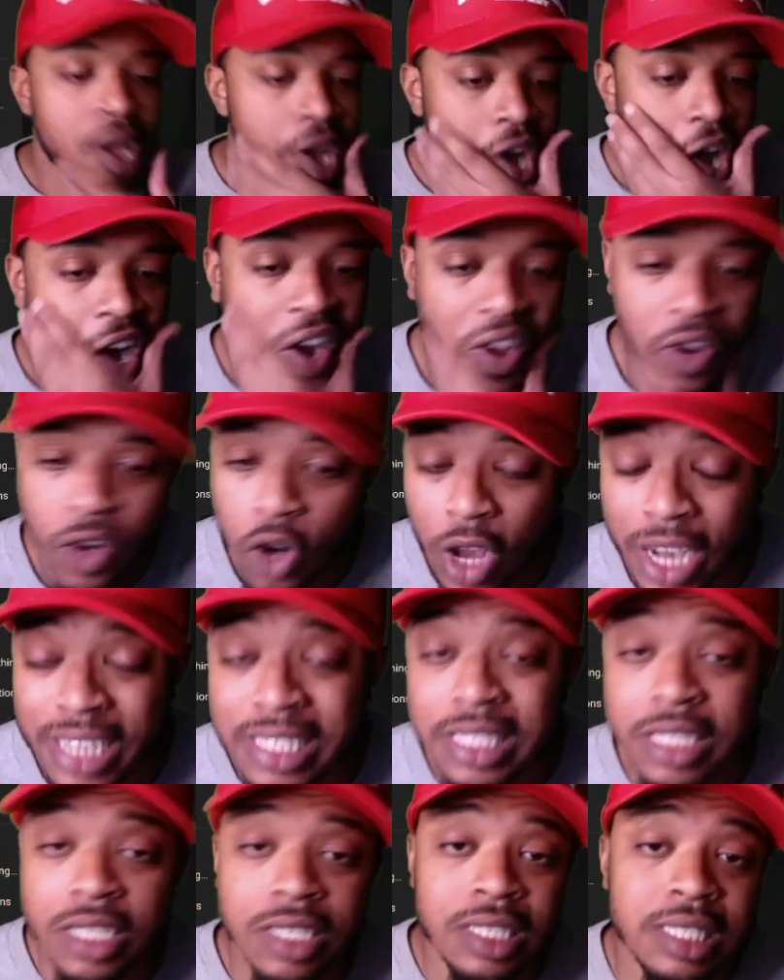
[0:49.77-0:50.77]
Uh, you know, I
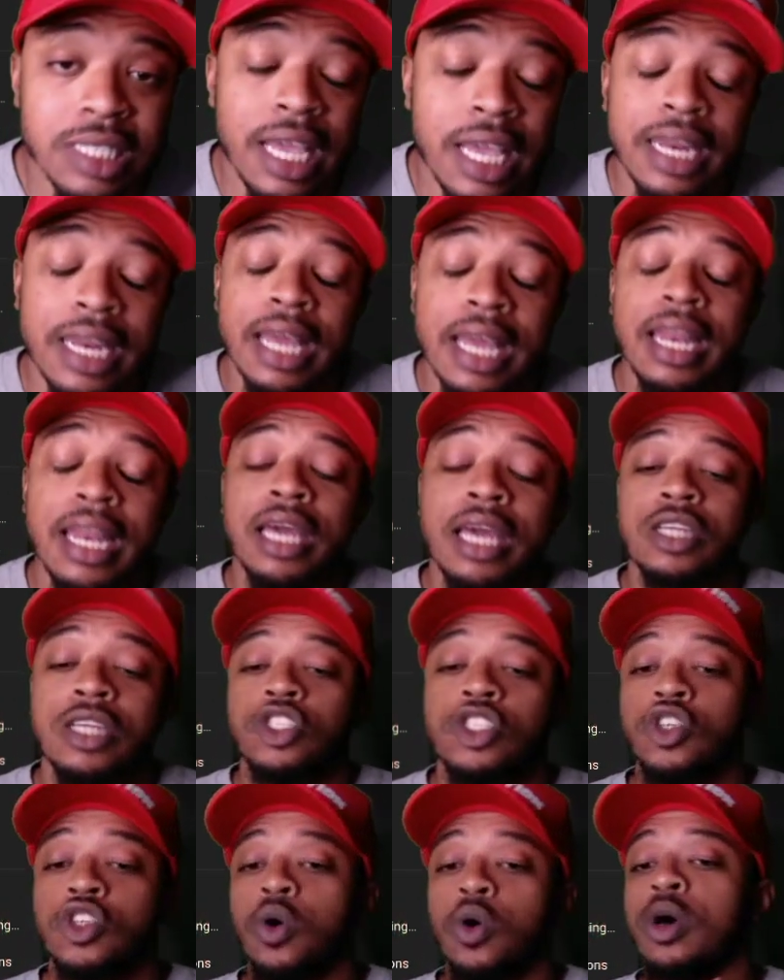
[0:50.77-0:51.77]
still stay in Atlanta, so